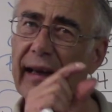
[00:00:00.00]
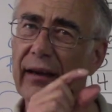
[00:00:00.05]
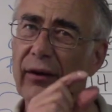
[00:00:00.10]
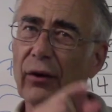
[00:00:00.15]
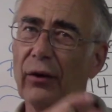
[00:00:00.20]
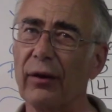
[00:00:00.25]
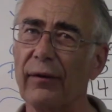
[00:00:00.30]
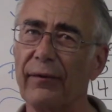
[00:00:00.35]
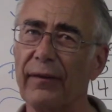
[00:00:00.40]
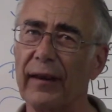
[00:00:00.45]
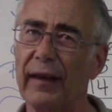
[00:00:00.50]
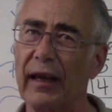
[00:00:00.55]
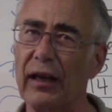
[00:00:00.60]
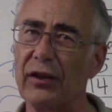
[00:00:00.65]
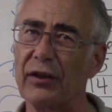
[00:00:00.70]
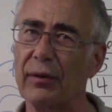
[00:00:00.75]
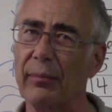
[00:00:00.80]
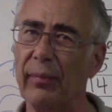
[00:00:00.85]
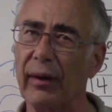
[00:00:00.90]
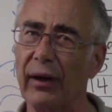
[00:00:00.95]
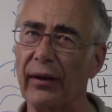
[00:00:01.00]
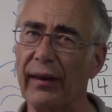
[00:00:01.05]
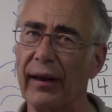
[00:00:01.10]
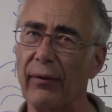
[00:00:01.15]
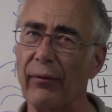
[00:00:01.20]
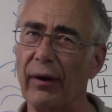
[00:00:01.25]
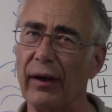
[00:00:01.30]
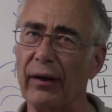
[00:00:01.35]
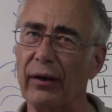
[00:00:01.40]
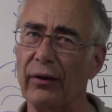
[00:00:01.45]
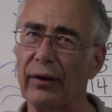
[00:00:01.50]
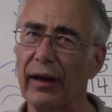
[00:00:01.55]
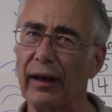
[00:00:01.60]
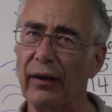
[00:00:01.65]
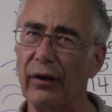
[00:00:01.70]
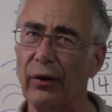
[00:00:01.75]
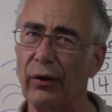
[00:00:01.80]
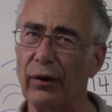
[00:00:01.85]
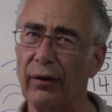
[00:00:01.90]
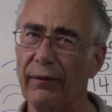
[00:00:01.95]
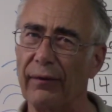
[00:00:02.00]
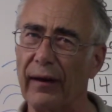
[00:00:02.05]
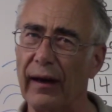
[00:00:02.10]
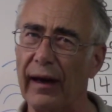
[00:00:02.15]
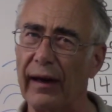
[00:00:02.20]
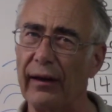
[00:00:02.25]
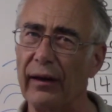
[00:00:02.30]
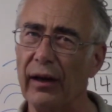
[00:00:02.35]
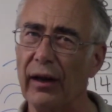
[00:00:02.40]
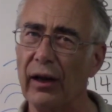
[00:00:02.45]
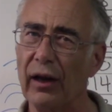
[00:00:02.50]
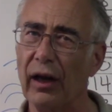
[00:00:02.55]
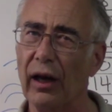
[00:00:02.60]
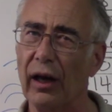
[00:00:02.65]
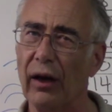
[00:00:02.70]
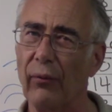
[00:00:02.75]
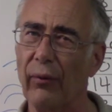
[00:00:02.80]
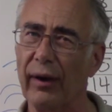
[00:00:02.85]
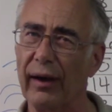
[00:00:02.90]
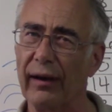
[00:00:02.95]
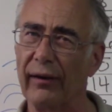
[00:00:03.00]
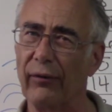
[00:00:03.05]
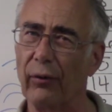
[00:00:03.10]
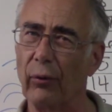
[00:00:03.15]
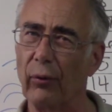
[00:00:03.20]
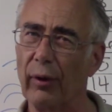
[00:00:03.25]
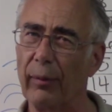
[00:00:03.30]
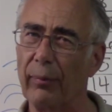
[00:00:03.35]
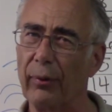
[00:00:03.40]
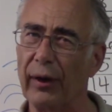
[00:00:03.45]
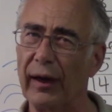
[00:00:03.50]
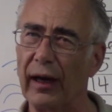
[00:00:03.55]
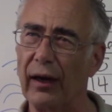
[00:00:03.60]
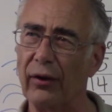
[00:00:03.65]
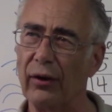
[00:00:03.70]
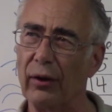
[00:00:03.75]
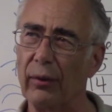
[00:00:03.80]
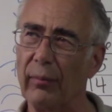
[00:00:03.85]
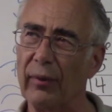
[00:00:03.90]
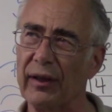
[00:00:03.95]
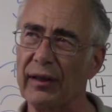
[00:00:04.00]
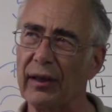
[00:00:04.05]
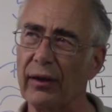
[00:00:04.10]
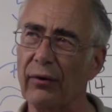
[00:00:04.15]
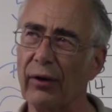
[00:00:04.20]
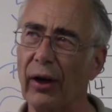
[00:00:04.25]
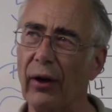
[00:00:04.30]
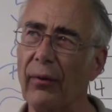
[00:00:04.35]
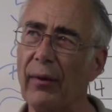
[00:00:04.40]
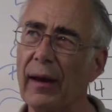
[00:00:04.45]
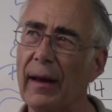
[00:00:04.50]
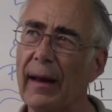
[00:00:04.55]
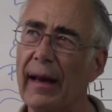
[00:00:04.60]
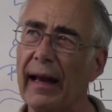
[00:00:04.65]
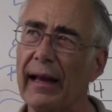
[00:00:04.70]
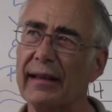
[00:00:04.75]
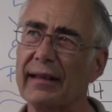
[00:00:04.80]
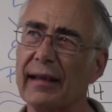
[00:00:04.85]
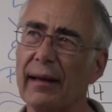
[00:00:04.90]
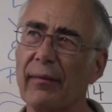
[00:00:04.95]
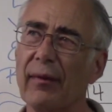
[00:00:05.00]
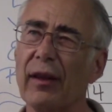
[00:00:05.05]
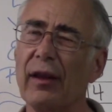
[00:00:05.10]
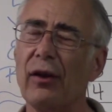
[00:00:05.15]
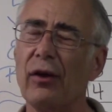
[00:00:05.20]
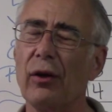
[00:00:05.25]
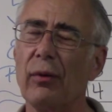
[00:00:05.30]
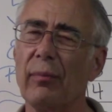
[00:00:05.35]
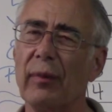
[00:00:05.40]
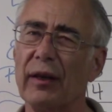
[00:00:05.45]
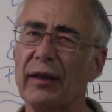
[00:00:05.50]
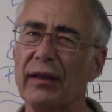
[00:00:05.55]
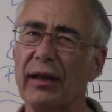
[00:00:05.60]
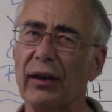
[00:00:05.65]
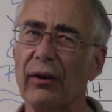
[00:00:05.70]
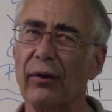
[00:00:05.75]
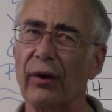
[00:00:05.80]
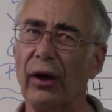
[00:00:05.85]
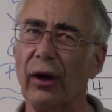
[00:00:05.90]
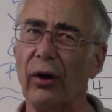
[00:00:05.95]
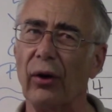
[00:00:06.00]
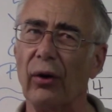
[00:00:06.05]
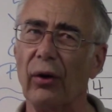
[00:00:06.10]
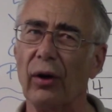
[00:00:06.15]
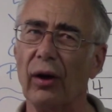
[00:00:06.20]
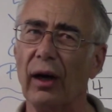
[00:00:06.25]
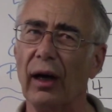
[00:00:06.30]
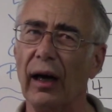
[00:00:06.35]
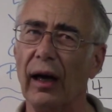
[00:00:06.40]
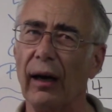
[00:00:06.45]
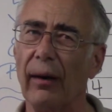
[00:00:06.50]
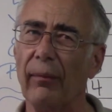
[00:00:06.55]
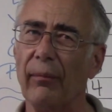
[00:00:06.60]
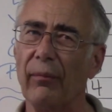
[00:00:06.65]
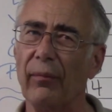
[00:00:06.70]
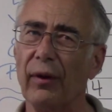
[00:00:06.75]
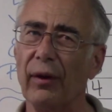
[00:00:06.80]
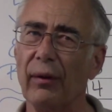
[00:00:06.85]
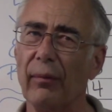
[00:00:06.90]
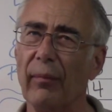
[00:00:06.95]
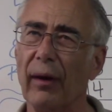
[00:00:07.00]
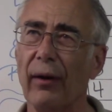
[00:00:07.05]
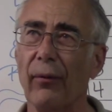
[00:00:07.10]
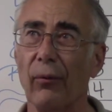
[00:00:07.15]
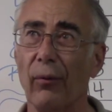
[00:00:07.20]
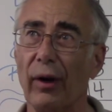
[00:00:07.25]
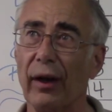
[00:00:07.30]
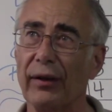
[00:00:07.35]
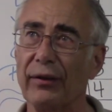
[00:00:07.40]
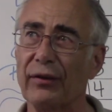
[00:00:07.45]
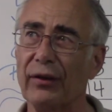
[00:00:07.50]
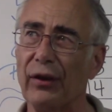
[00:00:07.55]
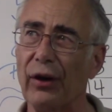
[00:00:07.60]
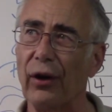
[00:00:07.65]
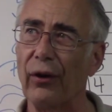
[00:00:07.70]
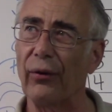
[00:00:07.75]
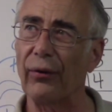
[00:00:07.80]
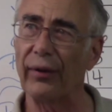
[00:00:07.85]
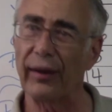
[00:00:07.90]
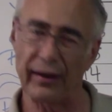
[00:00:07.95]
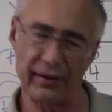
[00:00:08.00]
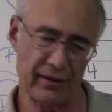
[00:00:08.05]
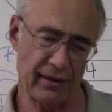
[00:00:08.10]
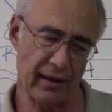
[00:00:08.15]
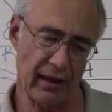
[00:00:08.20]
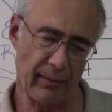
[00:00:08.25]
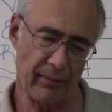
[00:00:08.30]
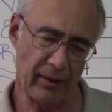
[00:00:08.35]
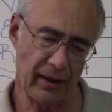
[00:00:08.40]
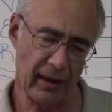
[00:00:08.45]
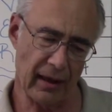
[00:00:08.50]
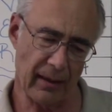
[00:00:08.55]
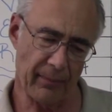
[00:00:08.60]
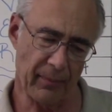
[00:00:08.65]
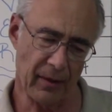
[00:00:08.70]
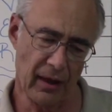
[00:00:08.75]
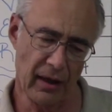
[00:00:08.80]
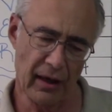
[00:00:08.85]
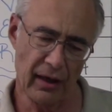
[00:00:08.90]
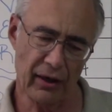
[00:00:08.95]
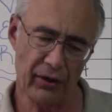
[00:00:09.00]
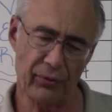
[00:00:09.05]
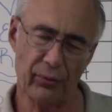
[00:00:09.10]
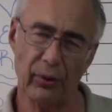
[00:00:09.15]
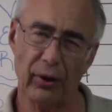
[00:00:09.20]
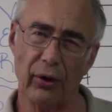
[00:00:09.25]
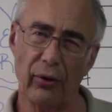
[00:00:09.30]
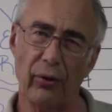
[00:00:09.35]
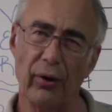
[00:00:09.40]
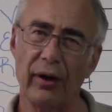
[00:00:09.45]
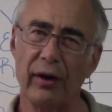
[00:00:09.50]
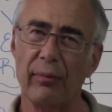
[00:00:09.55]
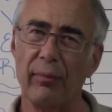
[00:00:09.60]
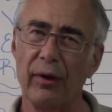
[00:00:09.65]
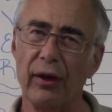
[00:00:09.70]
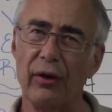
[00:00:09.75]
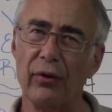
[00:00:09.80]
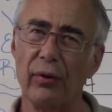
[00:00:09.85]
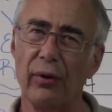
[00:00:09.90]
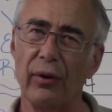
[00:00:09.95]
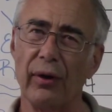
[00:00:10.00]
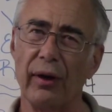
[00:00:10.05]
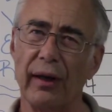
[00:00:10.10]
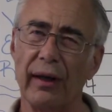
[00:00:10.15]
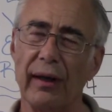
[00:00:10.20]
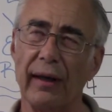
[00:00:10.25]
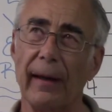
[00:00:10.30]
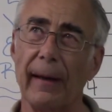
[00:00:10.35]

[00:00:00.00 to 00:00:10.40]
notification bell. That way you'll get notified whenever we put out new material. And some of the new material you might want to know that's coming up is we're going to be doing